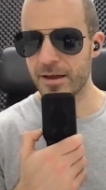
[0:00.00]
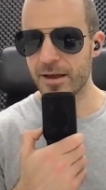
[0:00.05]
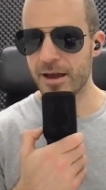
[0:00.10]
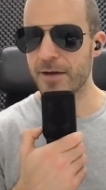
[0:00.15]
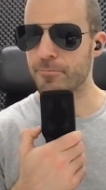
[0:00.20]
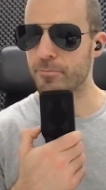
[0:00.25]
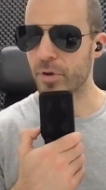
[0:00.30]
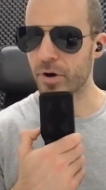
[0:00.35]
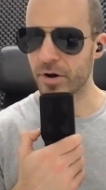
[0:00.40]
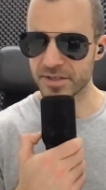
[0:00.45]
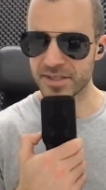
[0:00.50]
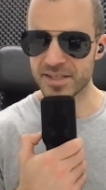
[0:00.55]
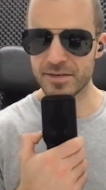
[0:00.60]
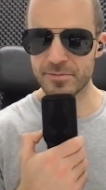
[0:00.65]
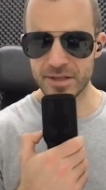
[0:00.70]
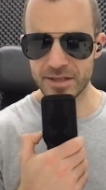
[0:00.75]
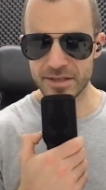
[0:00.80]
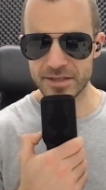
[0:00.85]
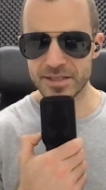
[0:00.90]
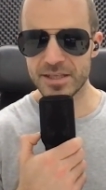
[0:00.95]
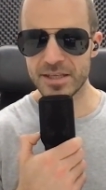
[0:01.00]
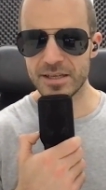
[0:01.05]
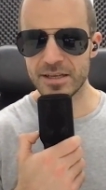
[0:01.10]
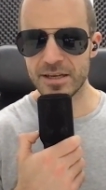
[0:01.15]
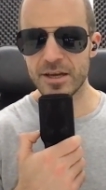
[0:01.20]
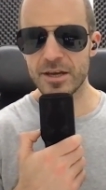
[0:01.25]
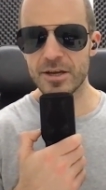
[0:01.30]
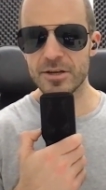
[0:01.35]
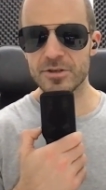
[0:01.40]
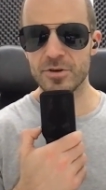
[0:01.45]
a possibility
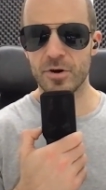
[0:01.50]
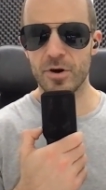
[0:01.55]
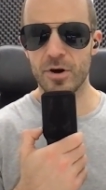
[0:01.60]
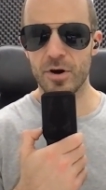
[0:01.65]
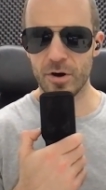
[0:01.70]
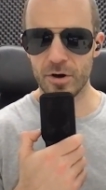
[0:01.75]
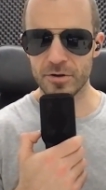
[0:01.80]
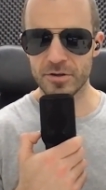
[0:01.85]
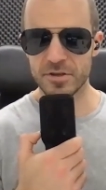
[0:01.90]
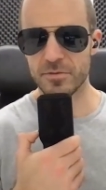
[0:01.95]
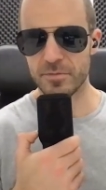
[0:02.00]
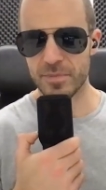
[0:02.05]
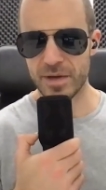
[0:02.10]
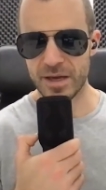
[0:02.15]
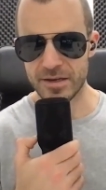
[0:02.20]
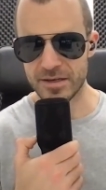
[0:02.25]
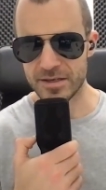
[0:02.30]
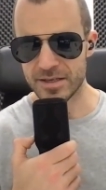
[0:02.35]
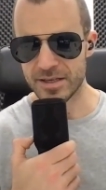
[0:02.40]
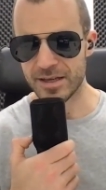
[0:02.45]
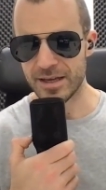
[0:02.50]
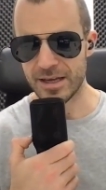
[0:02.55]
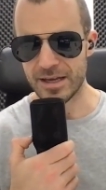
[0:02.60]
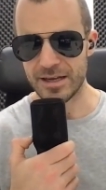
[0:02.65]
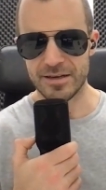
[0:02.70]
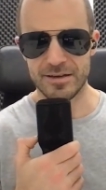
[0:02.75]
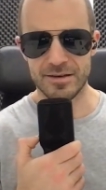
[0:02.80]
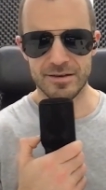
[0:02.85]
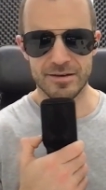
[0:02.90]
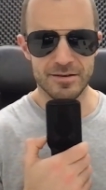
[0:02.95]
to automate
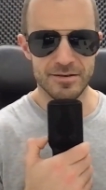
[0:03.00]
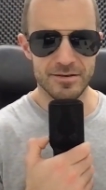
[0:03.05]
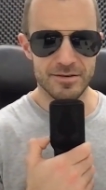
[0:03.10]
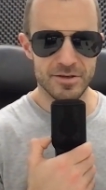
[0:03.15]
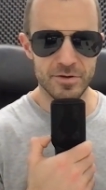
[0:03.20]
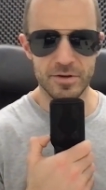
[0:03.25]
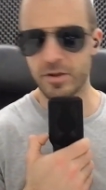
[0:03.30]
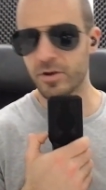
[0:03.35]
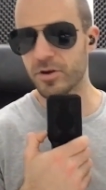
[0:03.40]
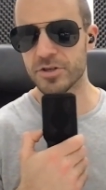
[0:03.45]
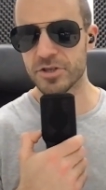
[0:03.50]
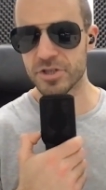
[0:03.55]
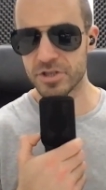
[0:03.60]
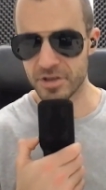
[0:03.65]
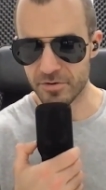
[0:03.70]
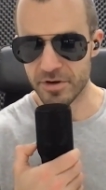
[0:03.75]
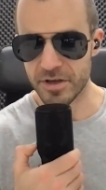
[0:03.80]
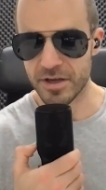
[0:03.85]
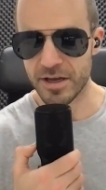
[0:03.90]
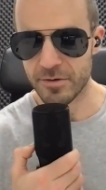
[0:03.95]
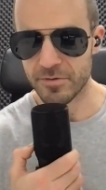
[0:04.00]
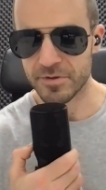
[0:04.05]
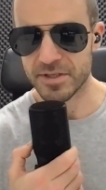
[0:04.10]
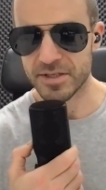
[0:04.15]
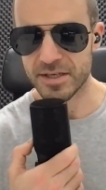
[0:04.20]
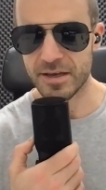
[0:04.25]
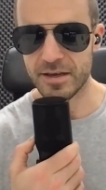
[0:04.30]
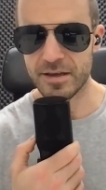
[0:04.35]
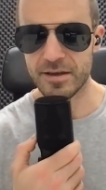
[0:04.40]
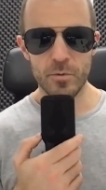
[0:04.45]
in to a large degree, I would
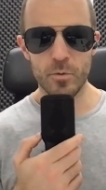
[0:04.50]
say.